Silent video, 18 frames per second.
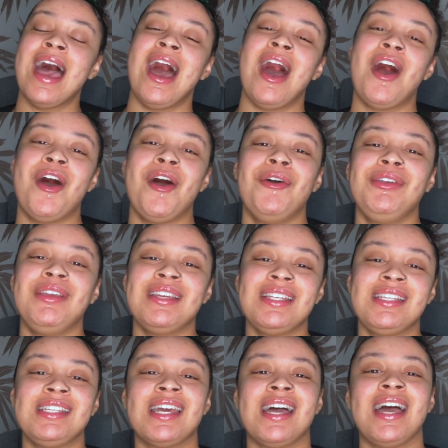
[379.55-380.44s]
I hope you
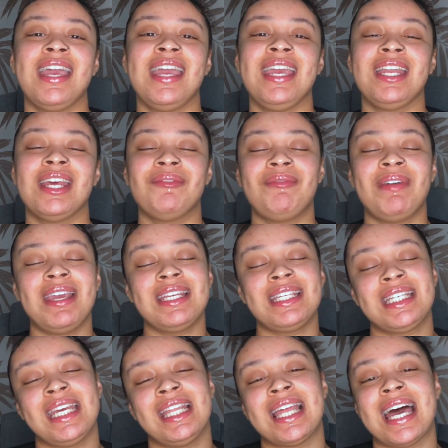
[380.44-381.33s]
enjoyed. Make
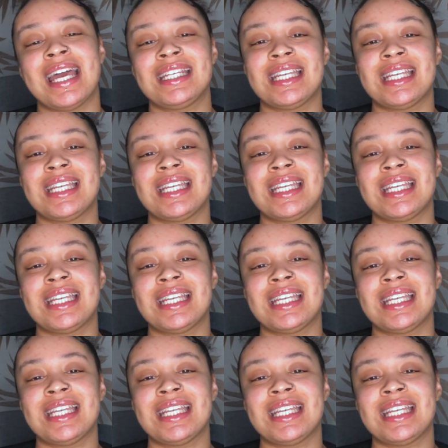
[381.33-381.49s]
sure you like,